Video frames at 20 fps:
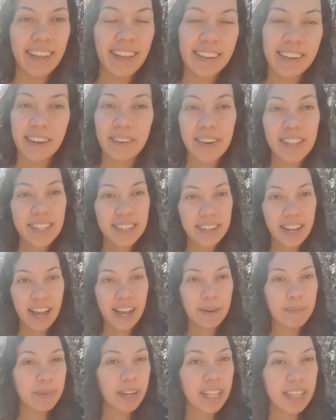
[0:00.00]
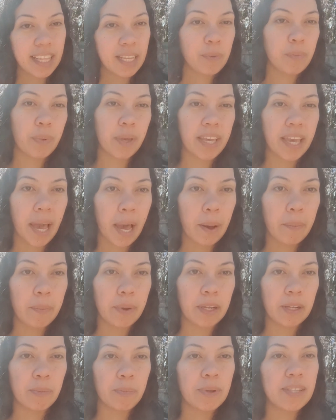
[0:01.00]
Now at the time, nothing big
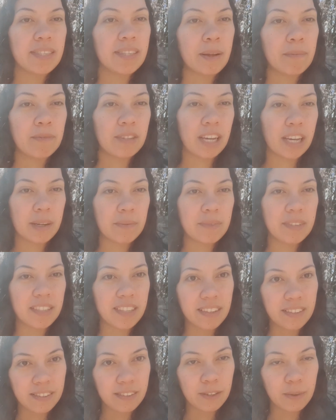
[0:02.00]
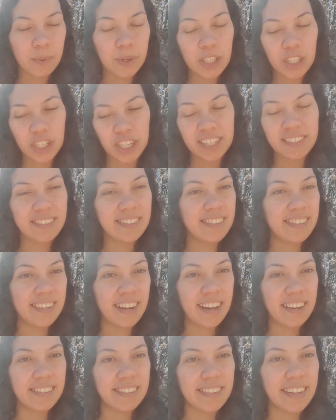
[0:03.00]
happened, but sometimes this is what Jesus
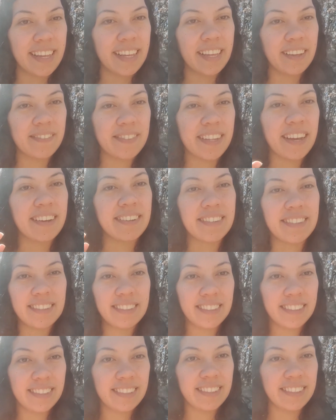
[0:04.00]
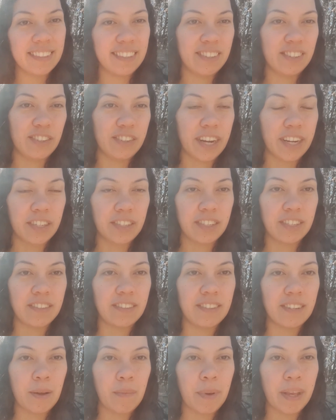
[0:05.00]
does. He gives us little
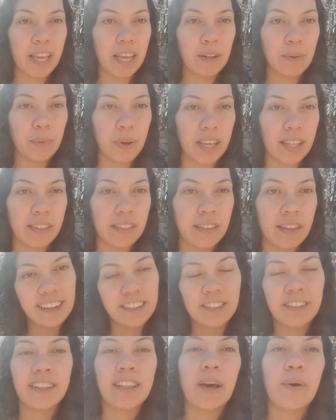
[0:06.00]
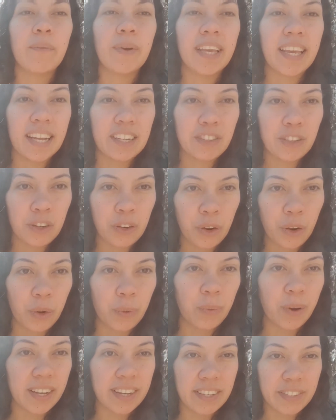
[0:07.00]
instructions to begin with so that we get to know
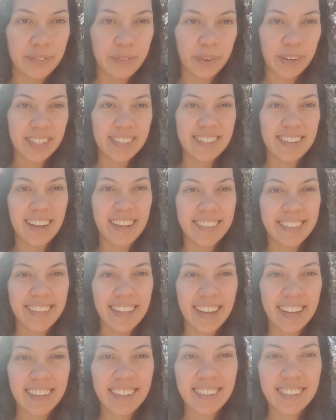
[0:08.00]
what his voice sounds like.